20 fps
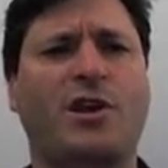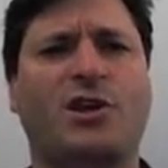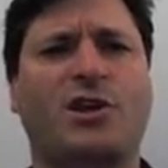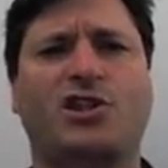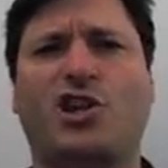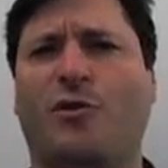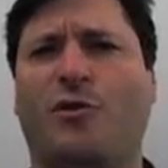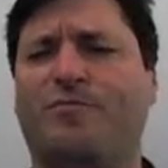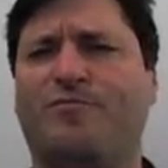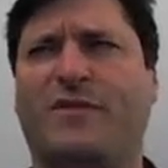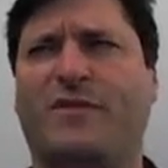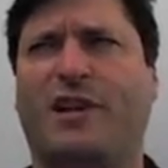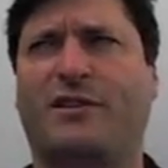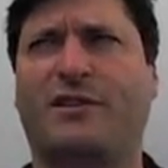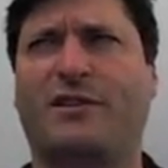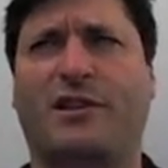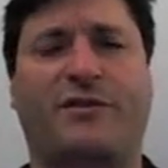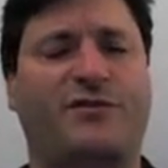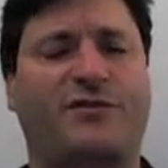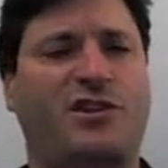So I don't
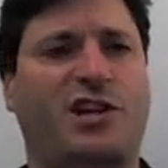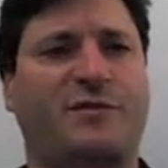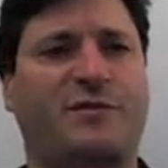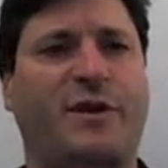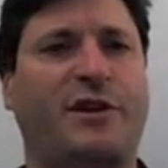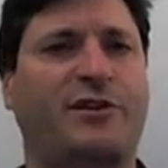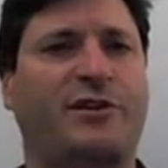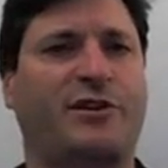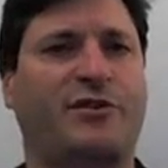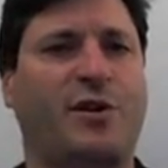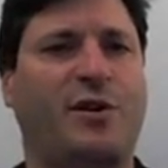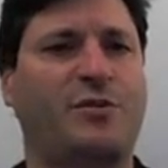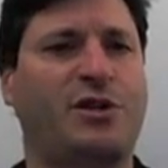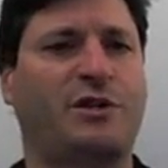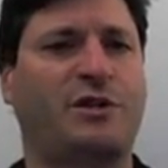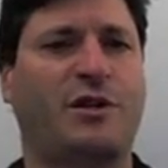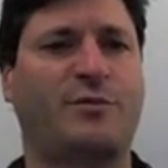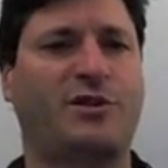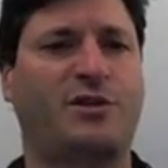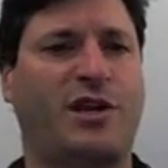think I've talked about
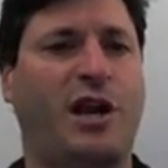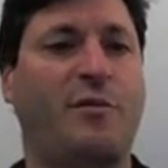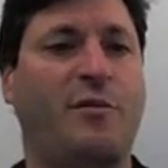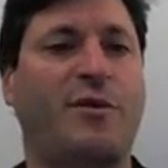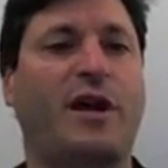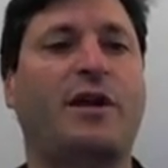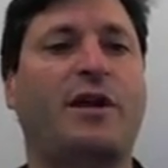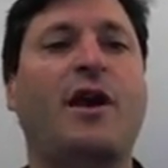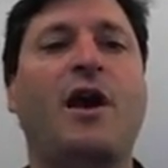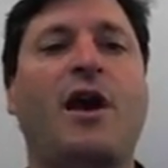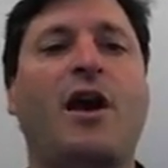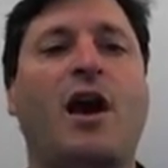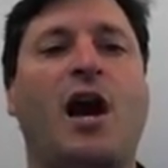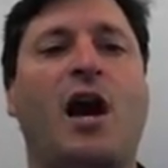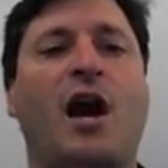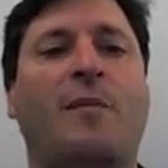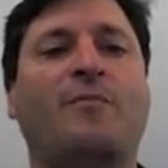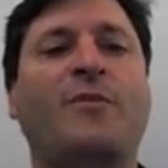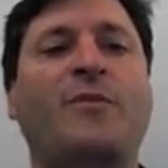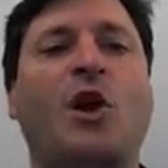encryption up to now, but
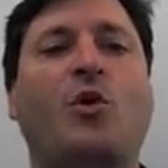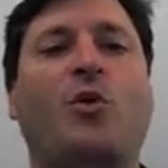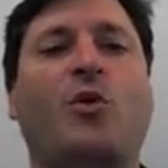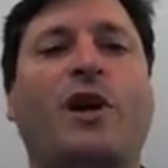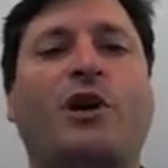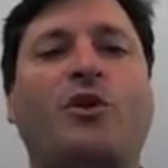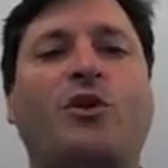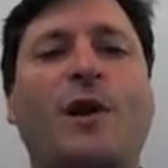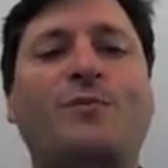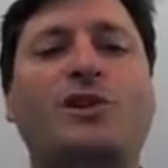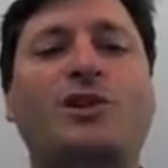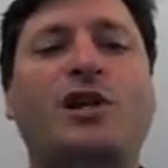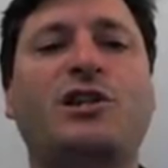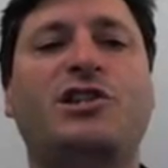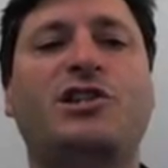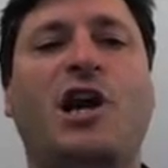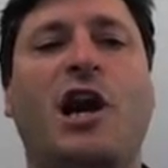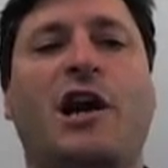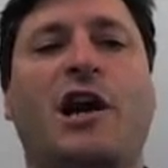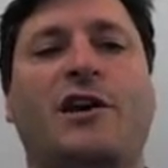what encryption
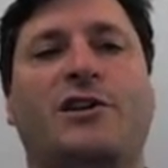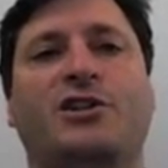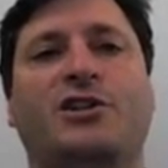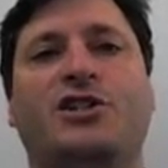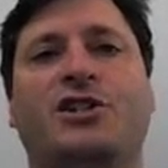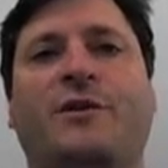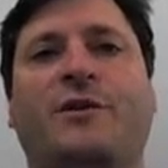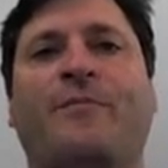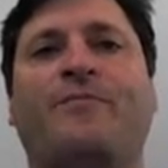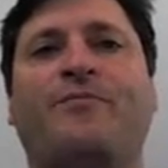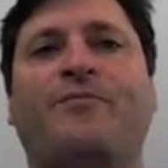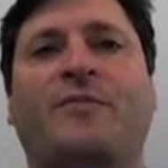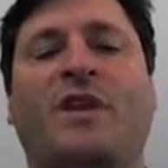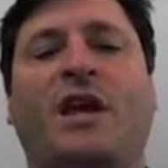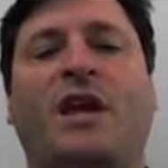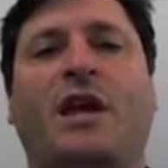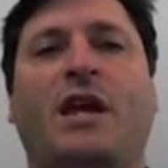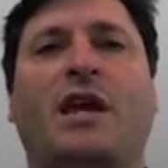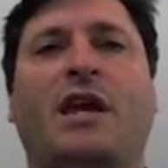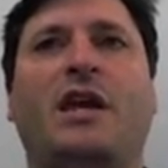does
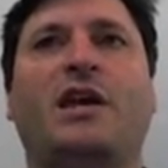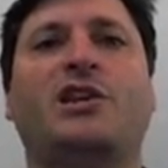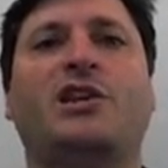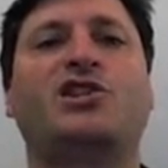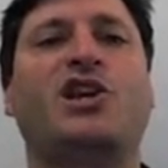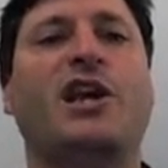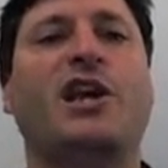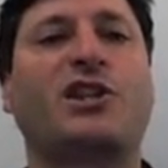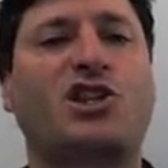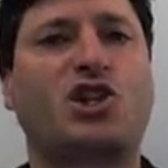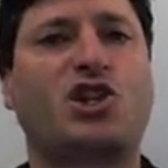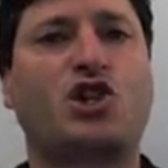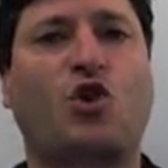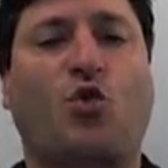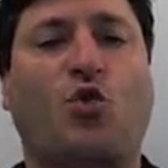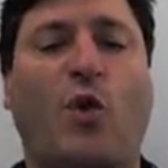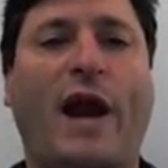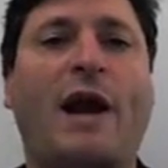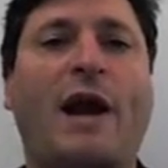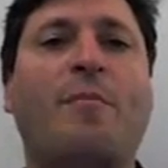is it
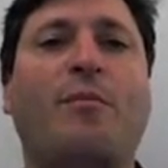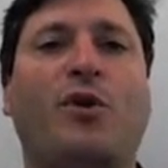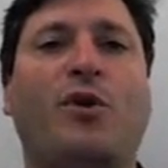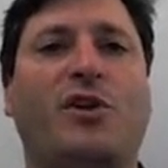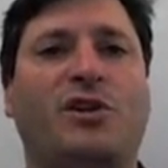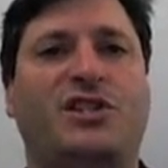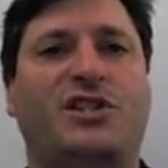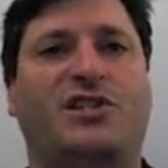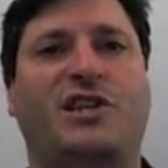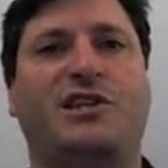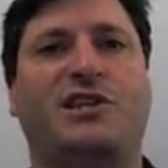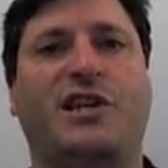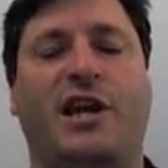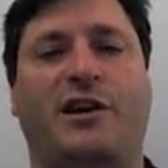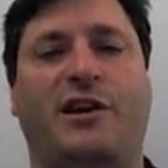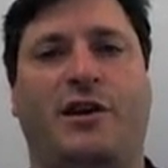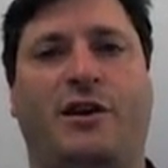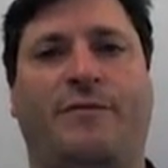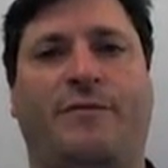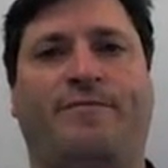scrambles the
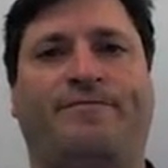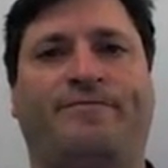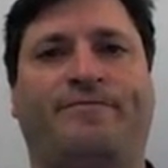data.